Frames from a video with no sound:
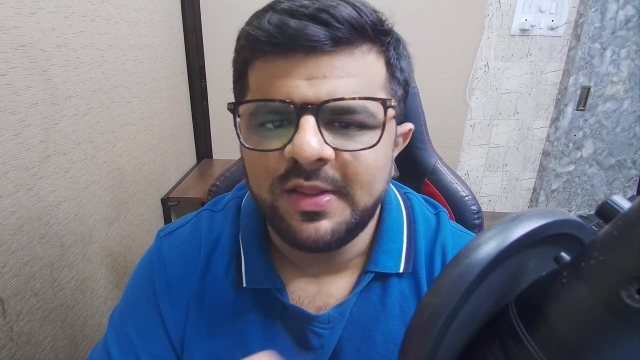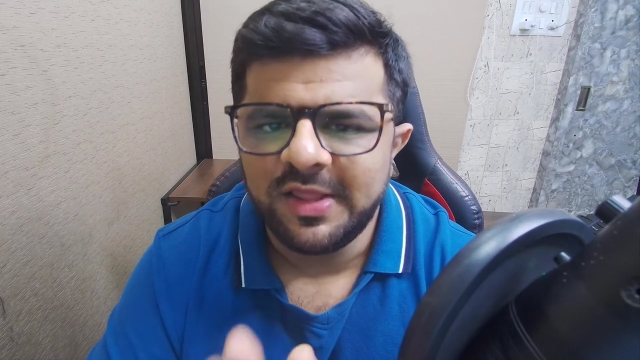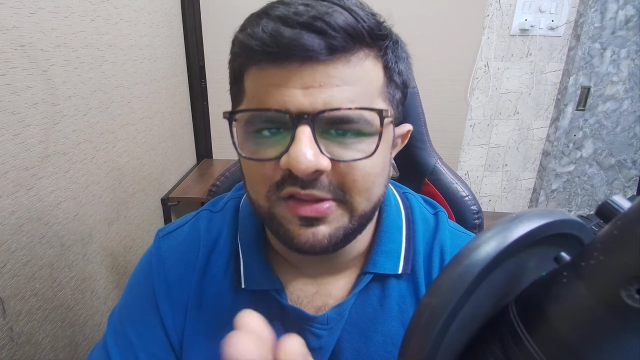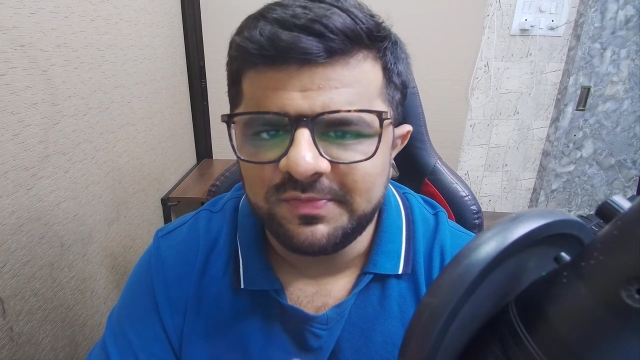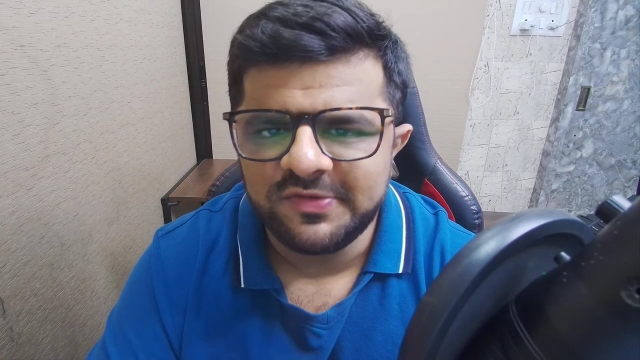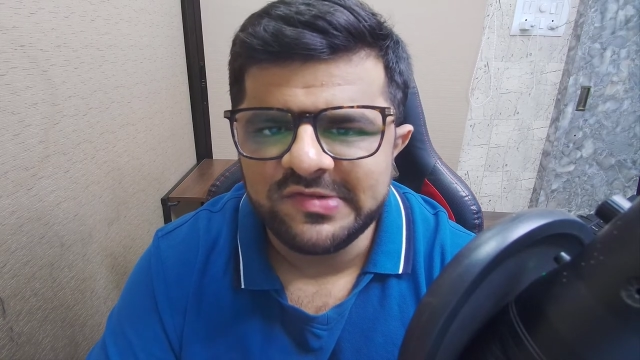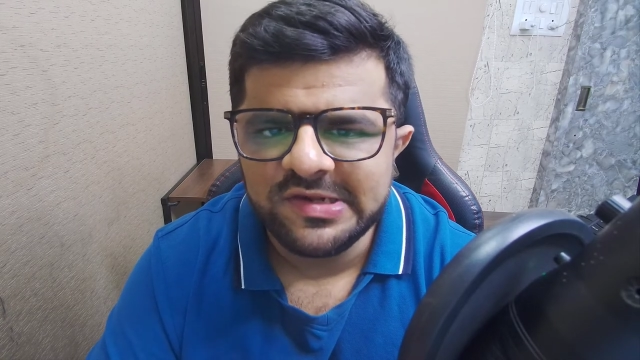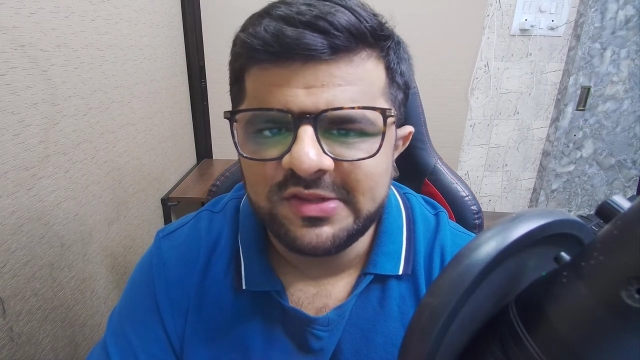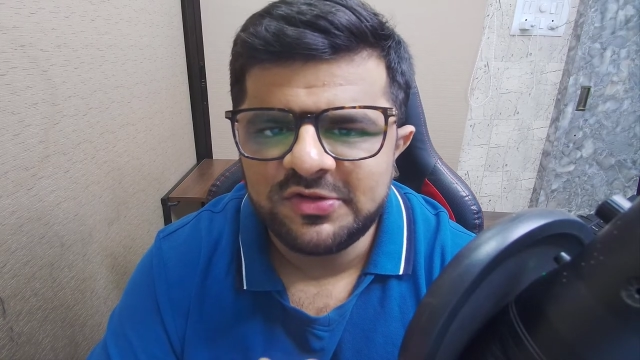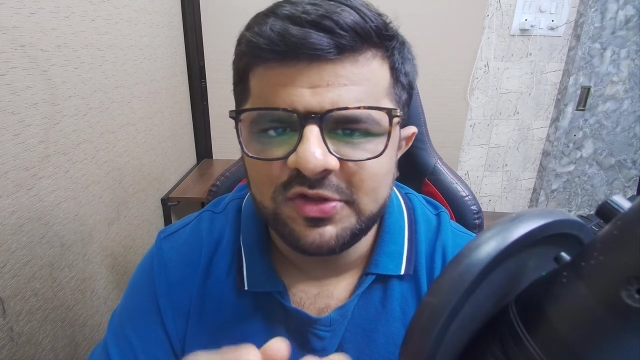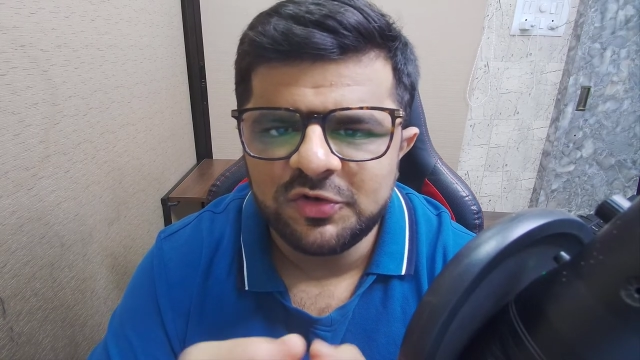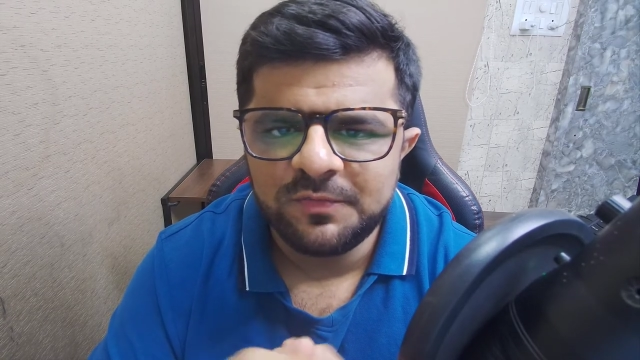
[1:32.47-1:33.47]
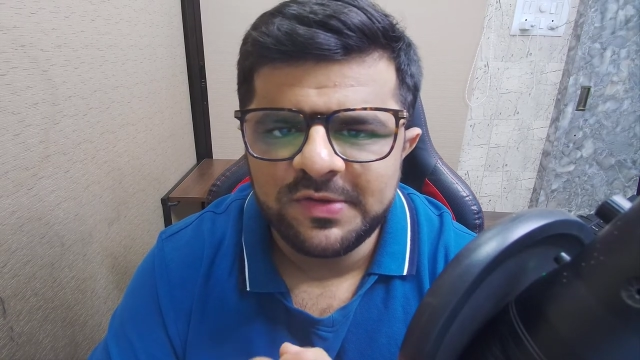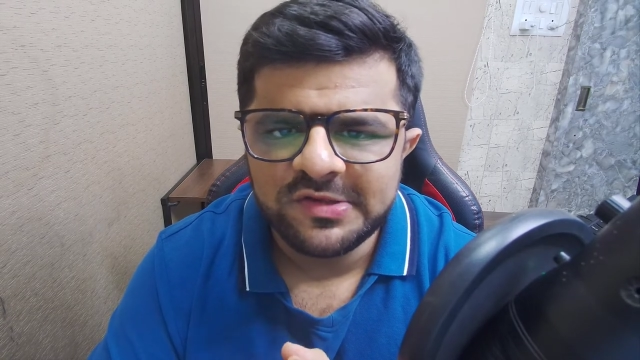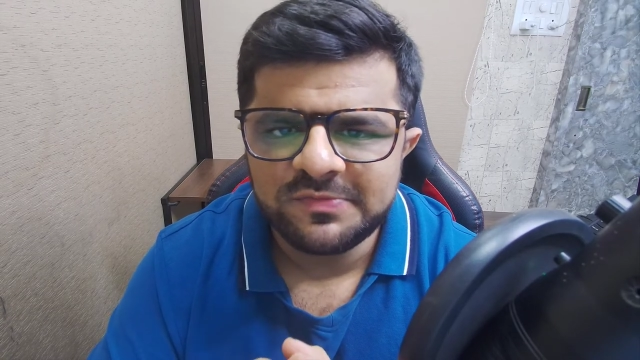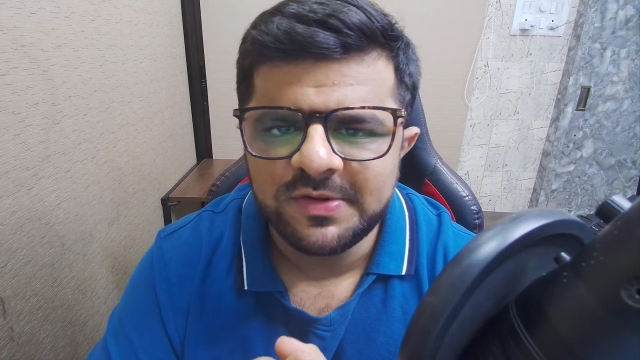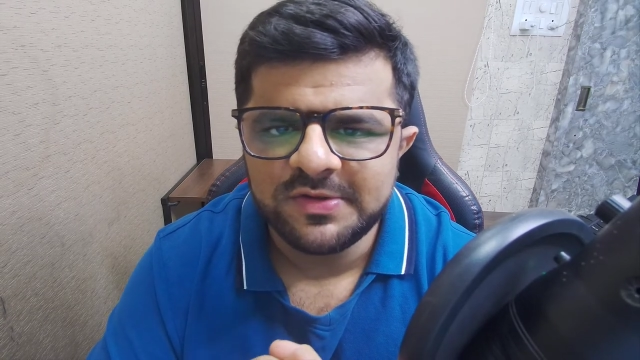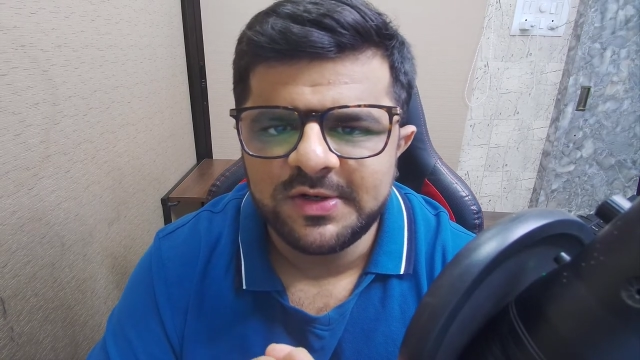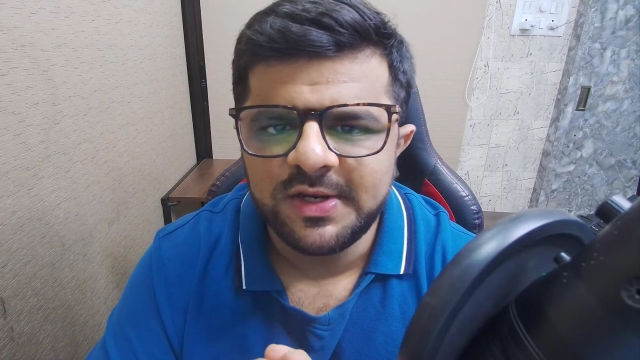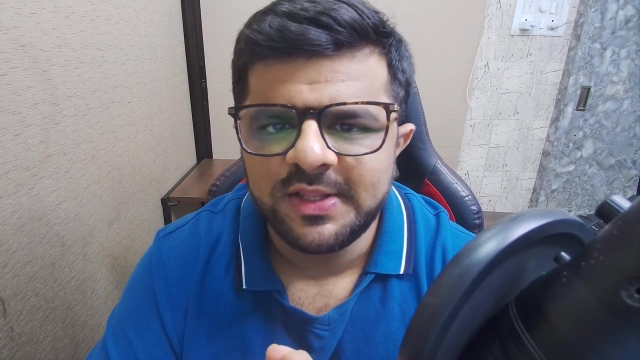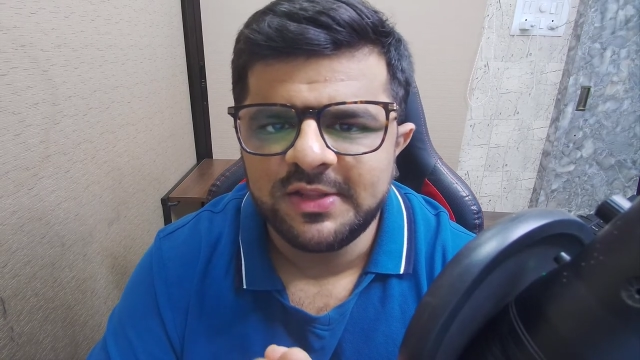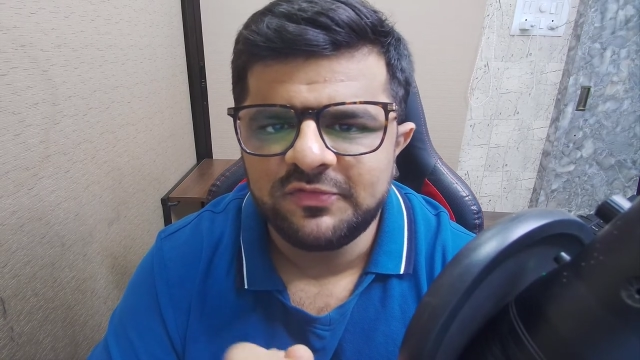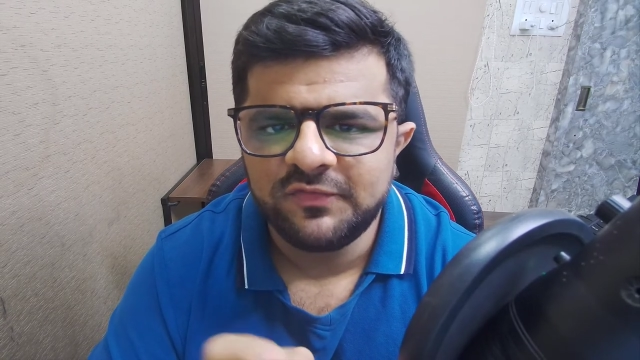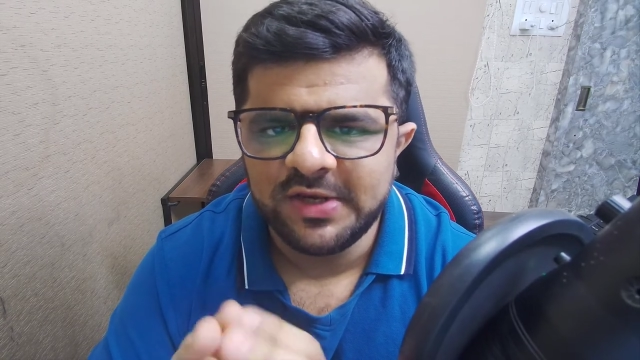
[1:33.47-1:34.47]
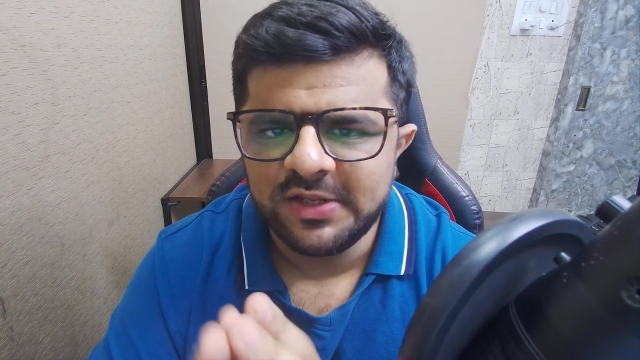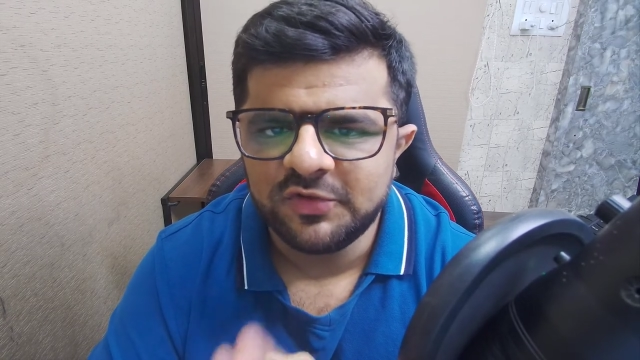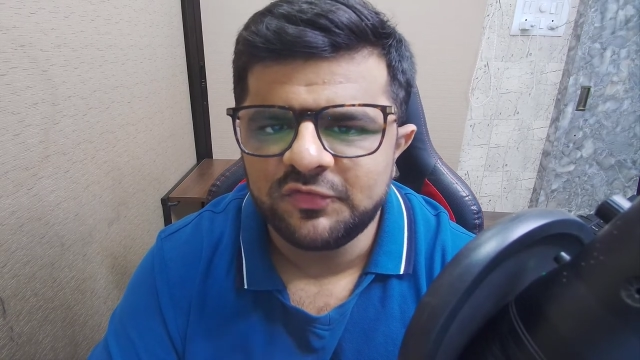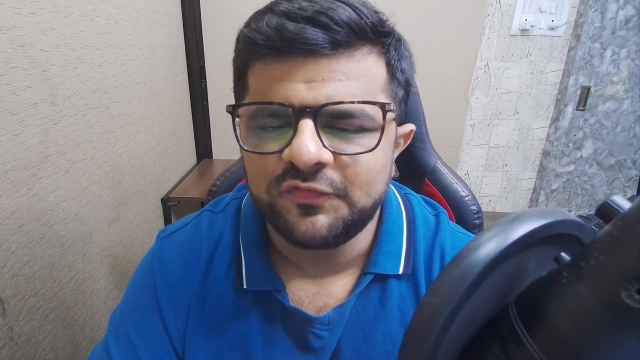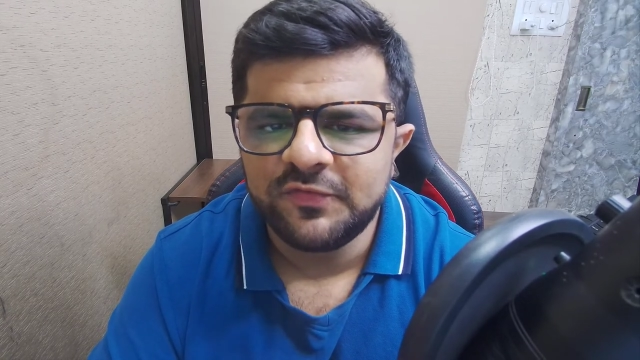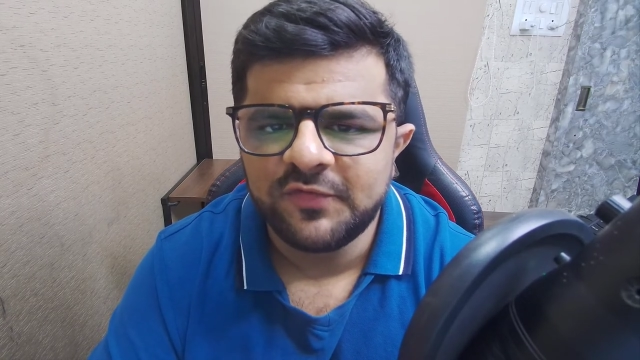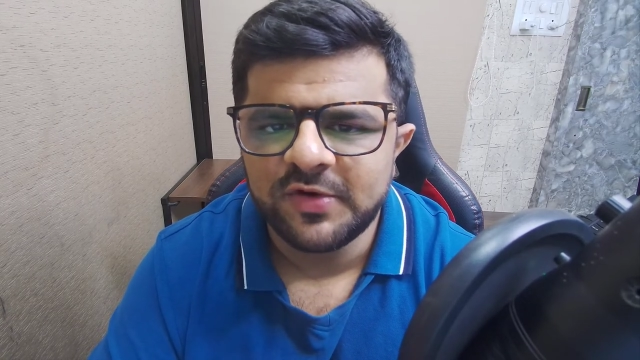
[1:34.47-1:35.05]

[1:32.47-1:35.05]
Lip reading: Especially zero-based budgeting is very useful